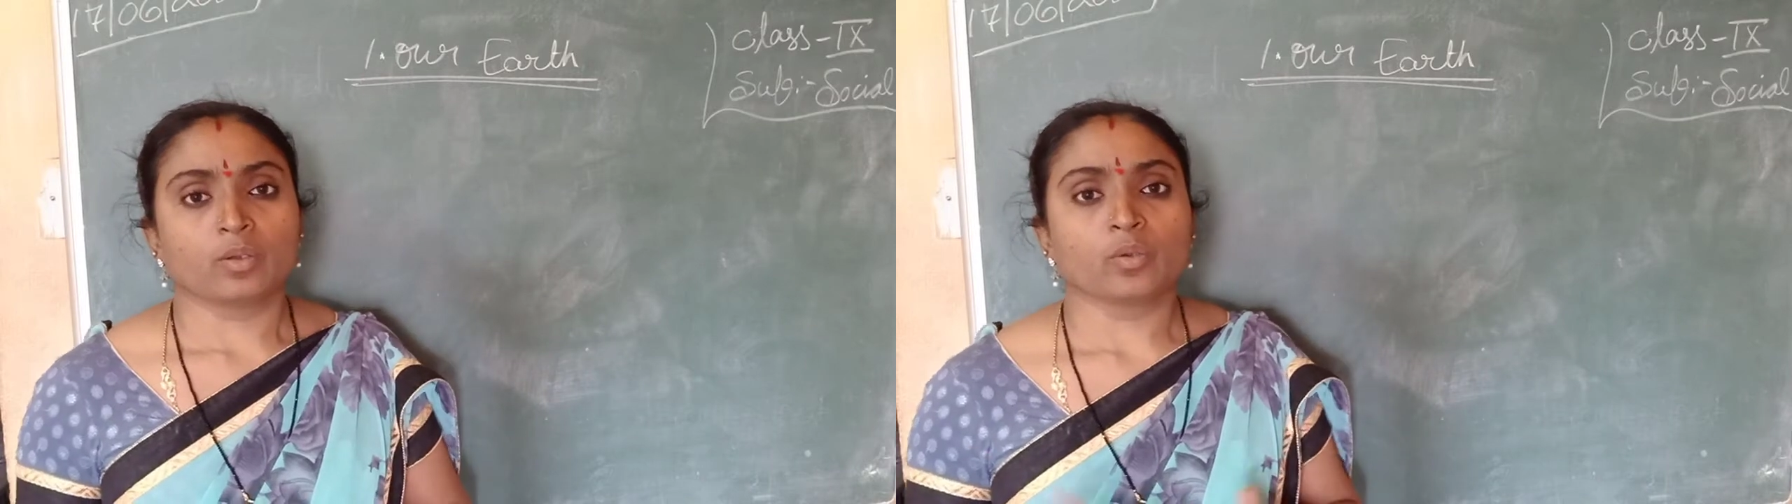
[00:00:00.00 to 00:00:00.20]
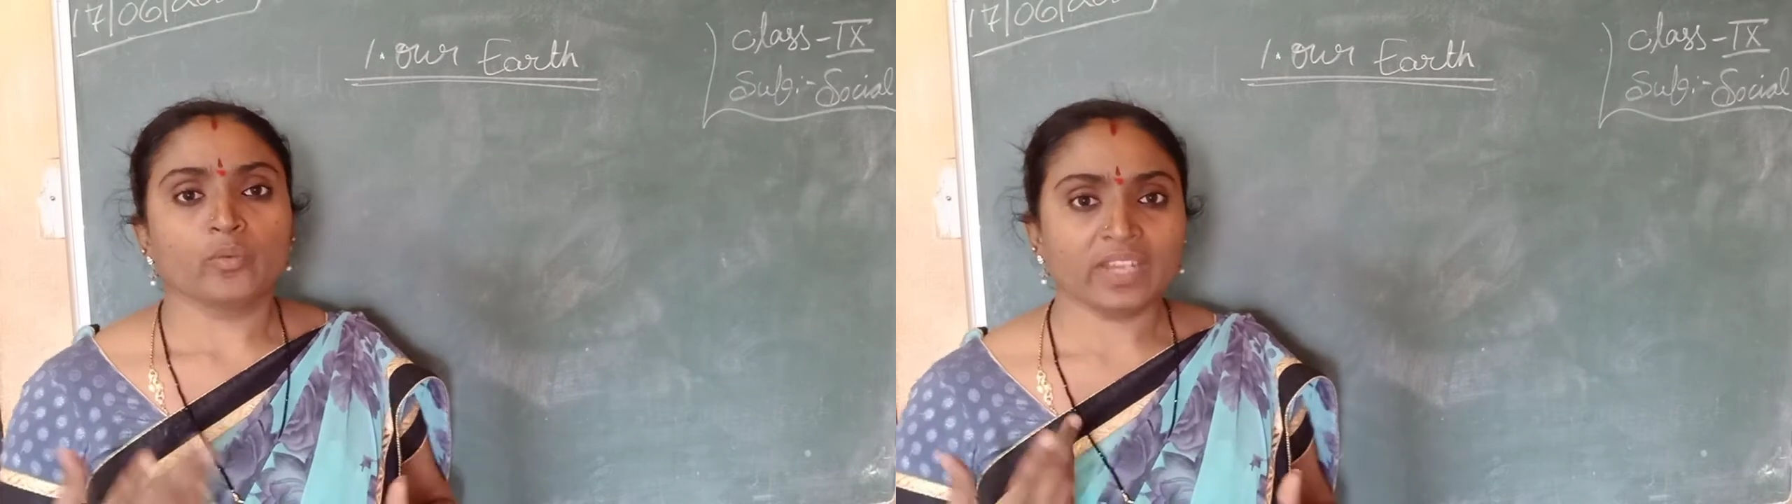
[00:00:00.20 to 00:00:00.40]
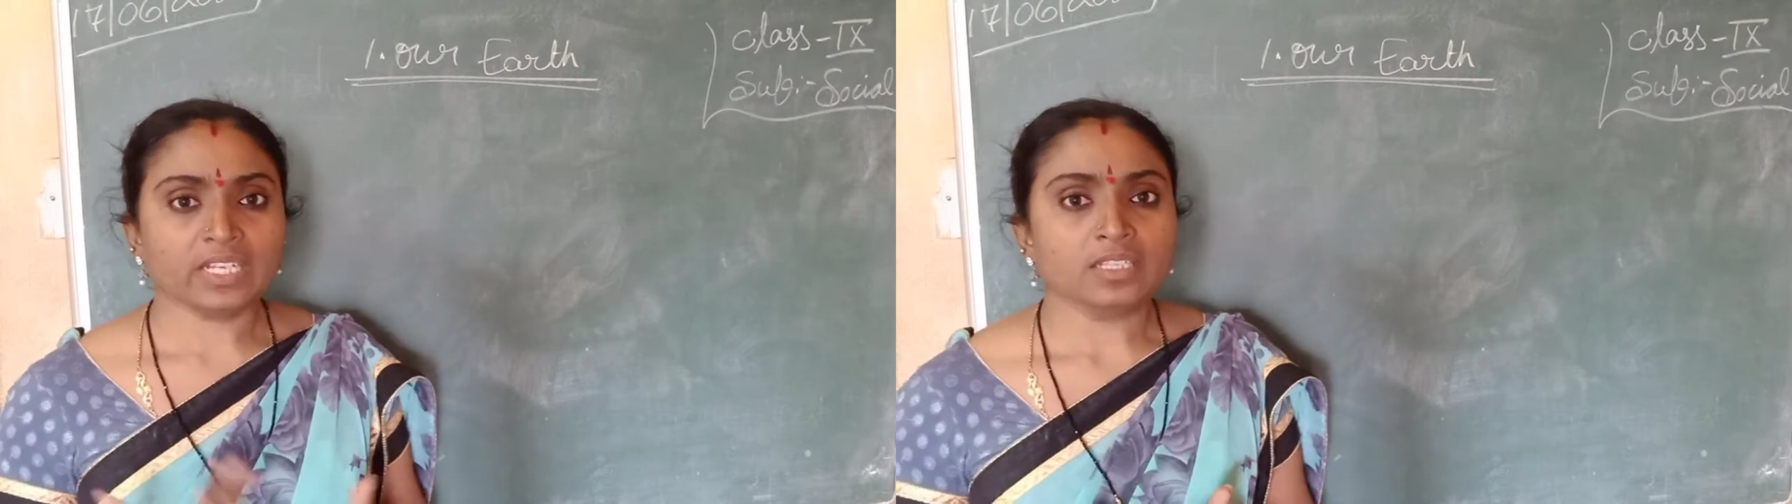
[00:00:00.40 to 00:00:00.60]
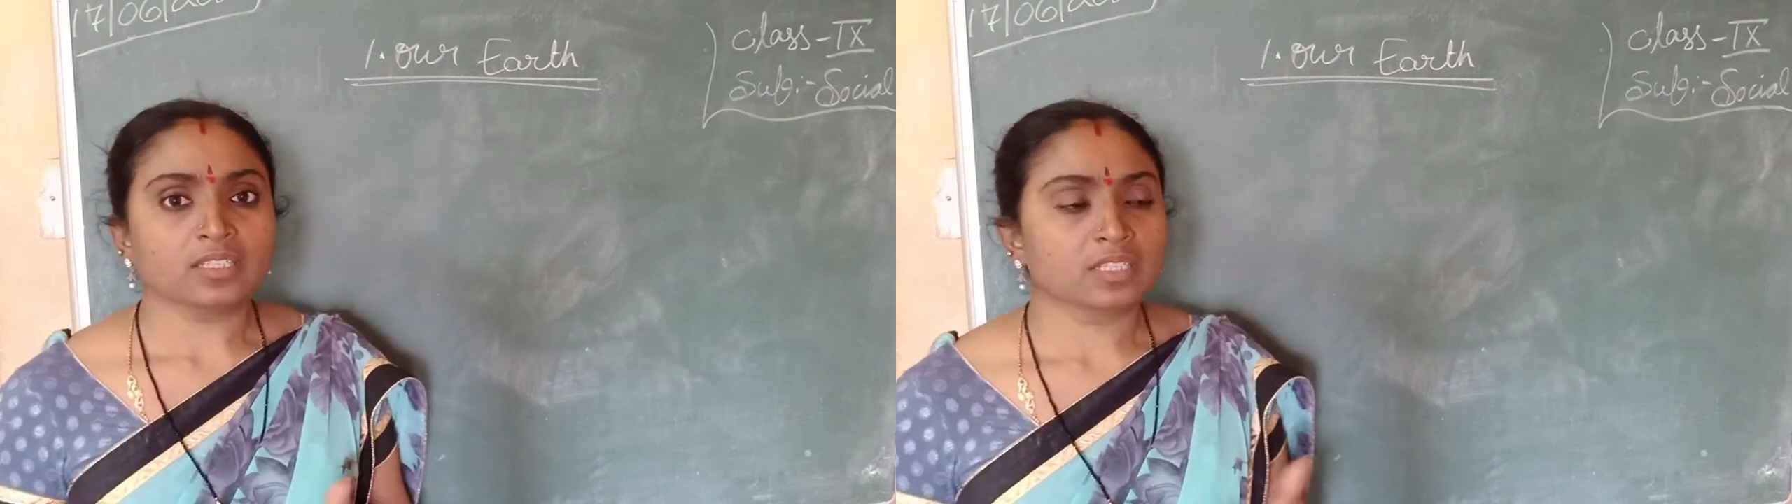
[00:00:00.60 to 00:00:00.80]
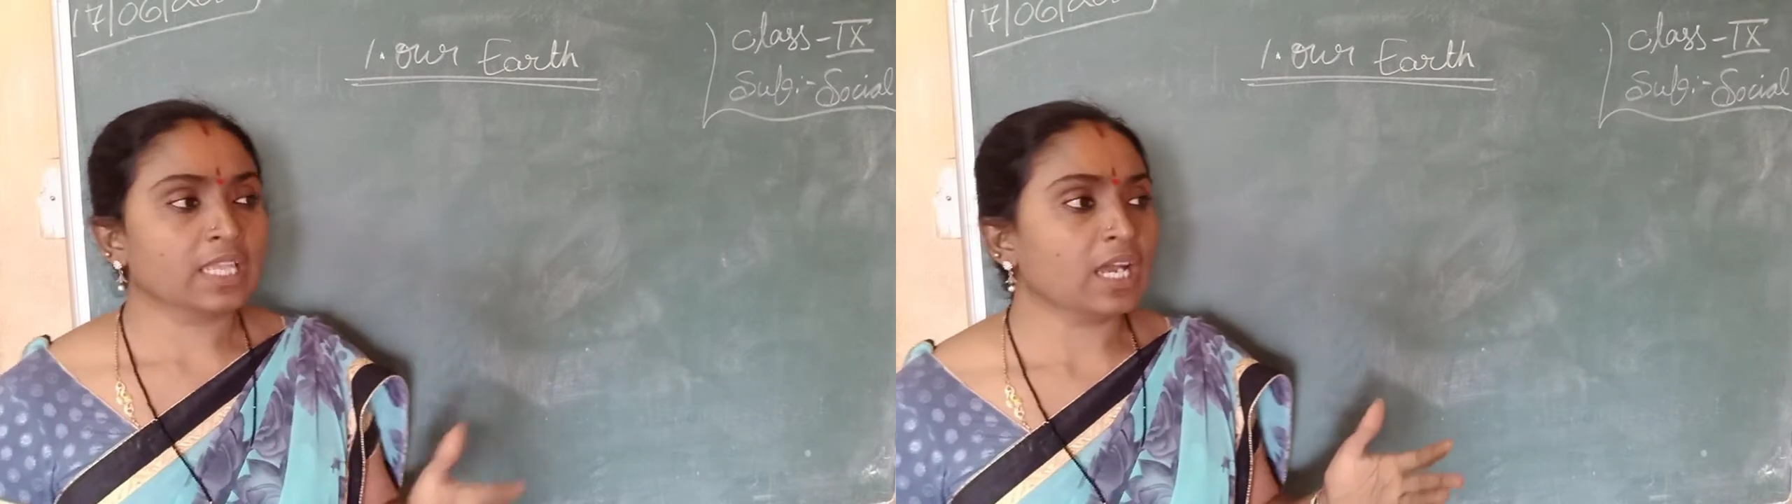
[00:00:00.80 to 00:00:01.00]
when
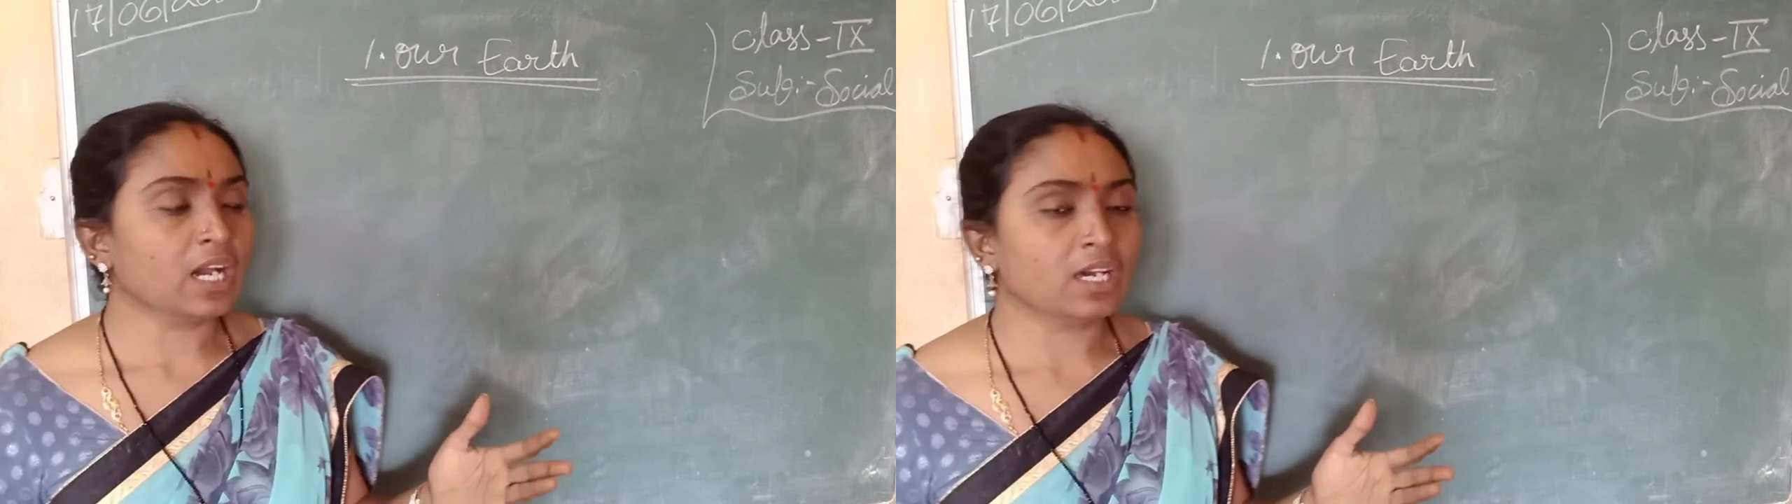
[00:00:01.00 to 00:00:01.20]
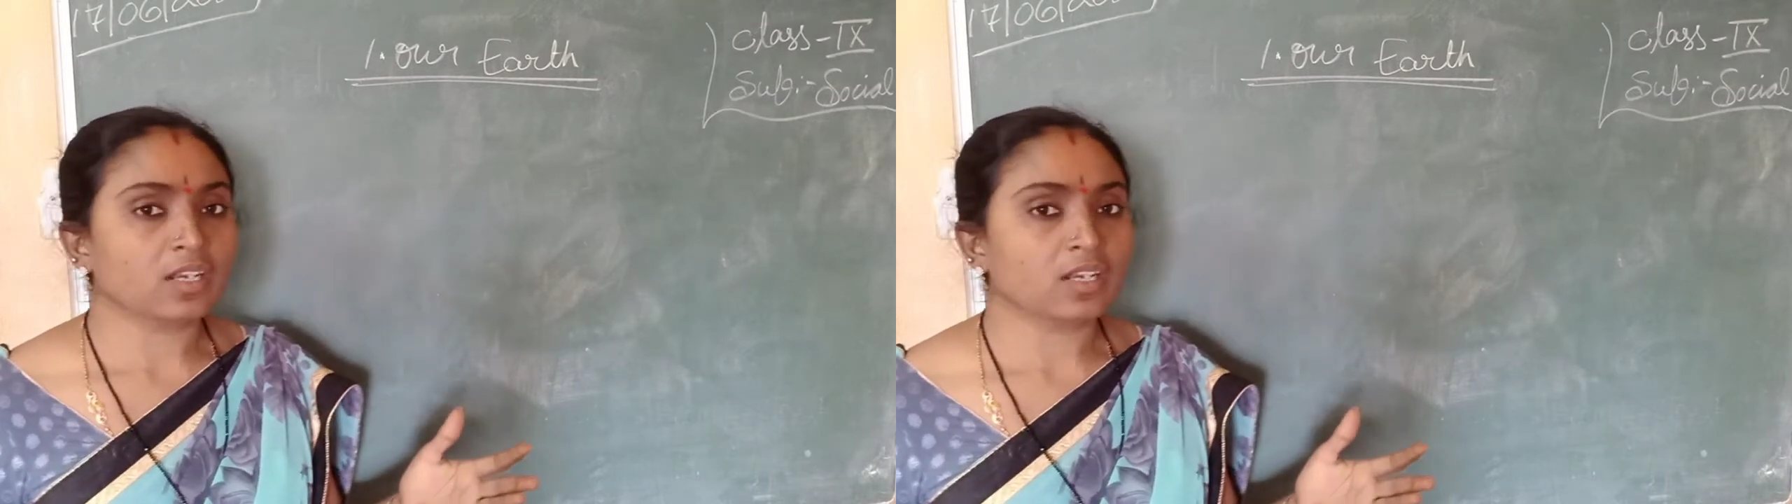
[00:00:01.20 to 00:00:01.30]
they are